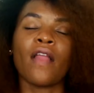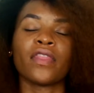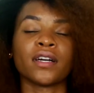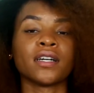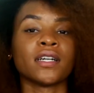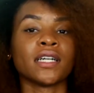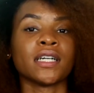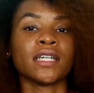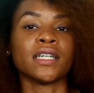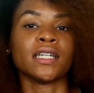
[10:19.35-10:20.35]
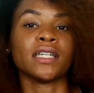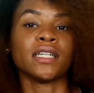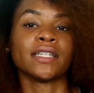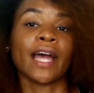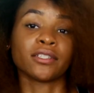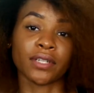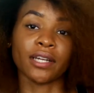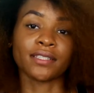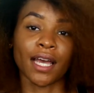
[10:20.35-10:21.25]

the natural hair